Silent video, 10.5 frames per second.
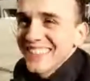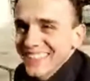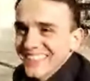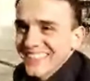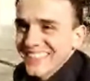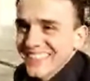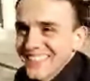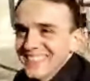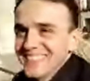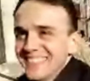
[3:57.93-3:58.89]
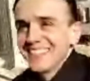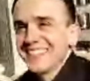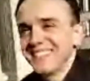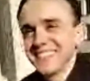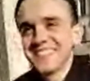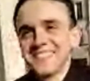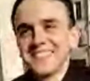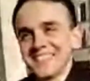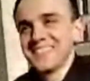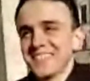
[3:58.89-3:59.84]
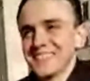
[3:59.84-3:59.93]
so much for meeting us and doing
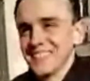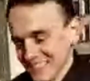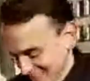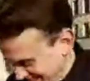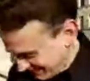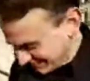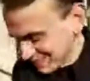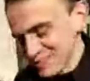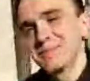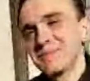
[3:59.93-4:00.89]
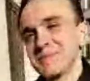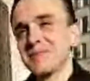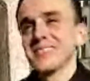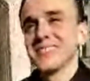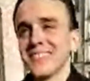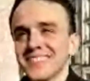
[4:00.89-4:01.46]
this. This is exciting. This